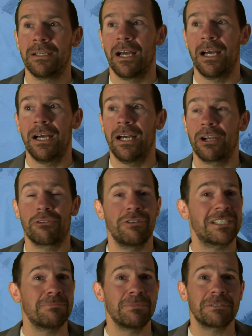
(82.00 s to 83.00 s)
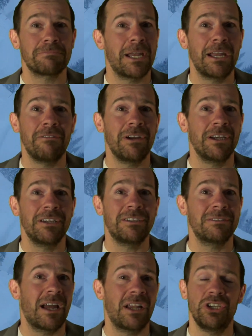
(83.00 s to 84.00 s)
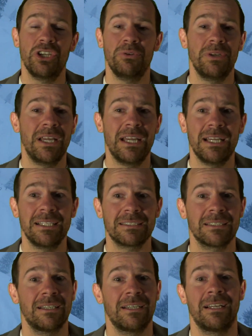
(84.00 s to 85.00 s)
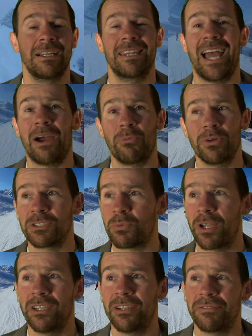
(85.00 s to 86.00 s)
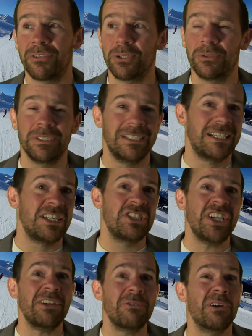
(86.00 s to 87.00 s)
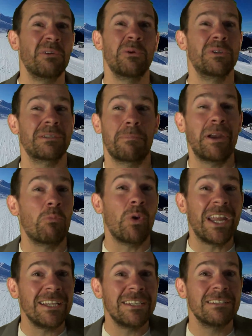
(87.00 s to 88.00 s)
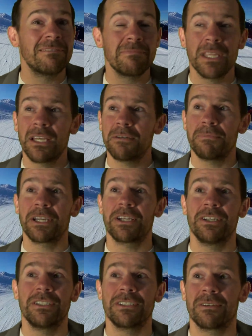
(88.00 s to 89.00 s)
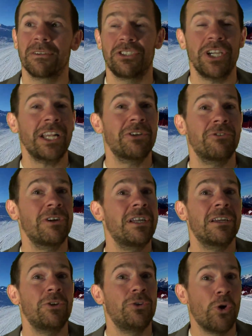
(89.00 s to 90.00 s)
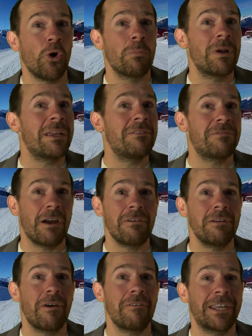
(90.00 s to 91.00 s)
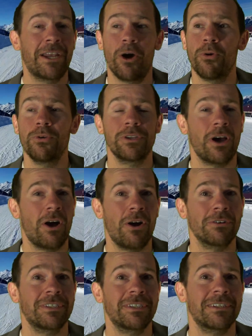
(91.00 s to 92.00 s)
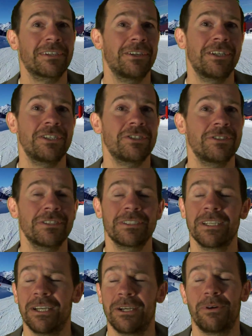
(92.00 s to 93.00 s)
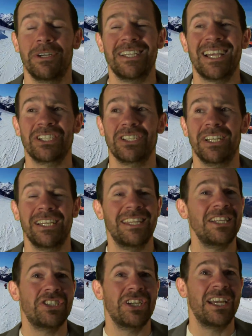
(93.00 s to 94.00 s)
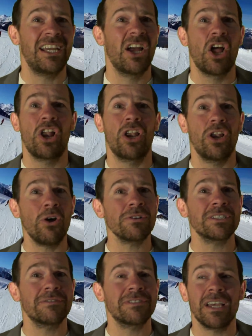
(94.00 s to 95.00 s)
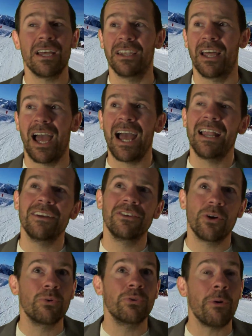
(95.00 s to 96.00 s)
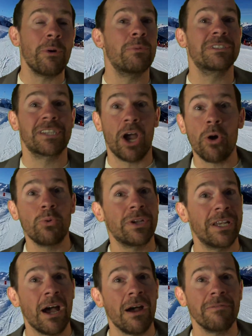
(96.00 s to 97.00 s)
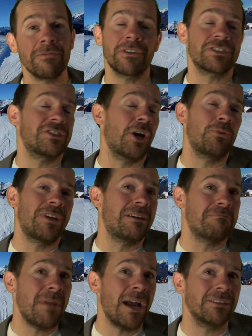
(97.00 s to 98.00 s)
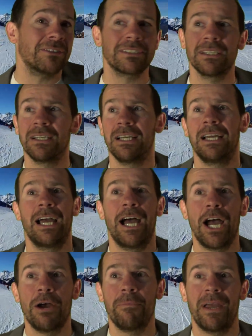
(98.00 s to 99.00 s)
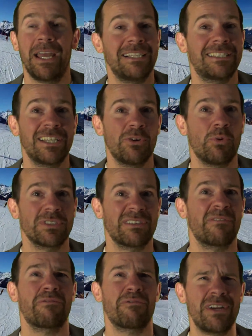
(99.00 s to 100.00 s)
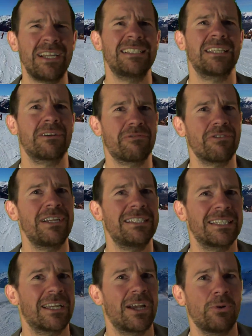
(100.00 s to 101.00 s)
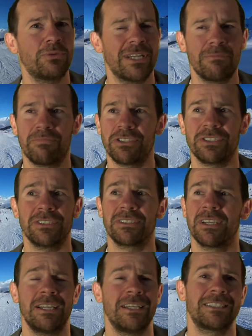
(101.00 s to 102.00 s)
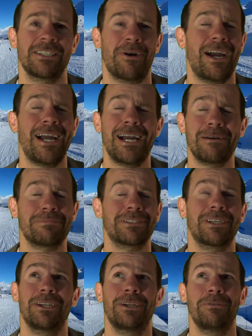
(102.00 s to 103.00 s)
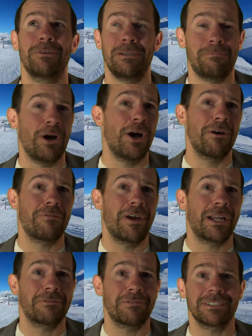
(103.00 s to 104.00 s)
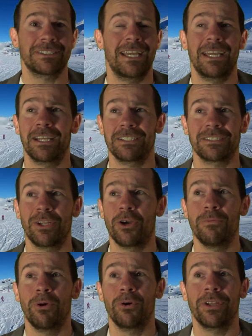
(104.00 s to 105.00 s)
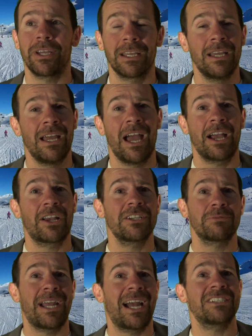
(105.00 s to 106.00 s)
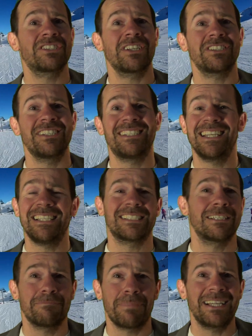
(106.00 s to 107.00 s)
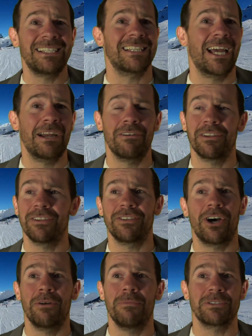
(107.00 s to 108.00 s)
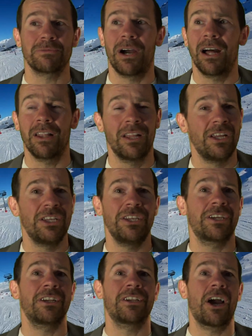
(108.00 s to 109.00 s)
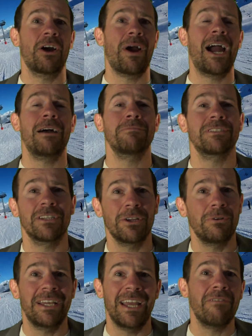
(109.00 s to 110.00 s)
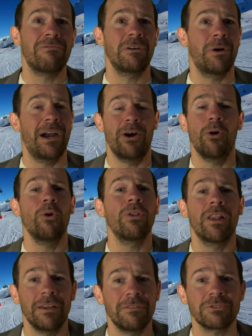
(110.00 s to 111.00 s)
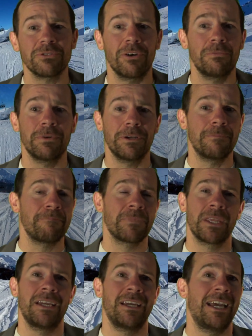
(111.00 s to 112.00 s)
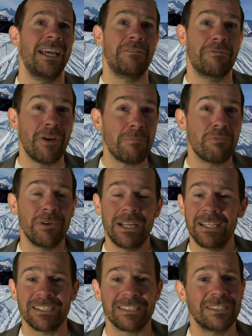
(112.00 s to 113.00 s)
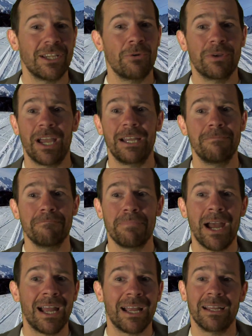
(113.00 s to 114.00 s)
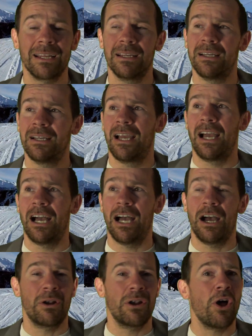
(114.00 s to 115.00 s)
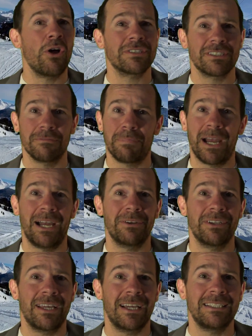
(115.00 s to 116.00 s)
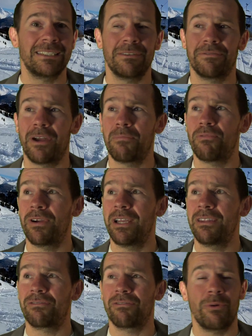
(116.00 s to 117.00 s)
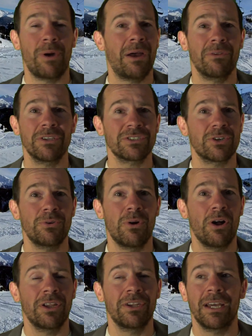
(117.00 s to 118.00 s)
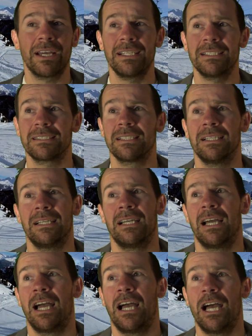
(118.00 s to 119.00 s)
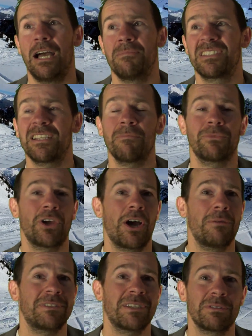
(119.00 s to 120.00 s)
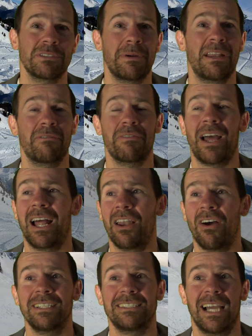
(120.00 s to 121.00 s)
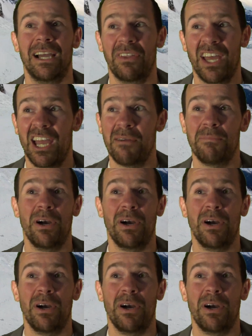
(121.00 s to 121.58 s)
uh, Christmas period and New Year's. That was wonderful. January was a bit weird because January normally very very cold arctic conditions whereas actually this year lots of sun and although it was cold enough the snow didn't melt um, it still wasn't freezing, freezing cold temperatures. So absolutely perfect for skiing and snowboarding. And because we had such a decent base layer at the time as well, you could go absolutely everywhere. All the lifts were open. In February, the snow came back. Uh, lots of powder days in February throughout the school holidays. Um, sometimes there was a bit of flat light out there,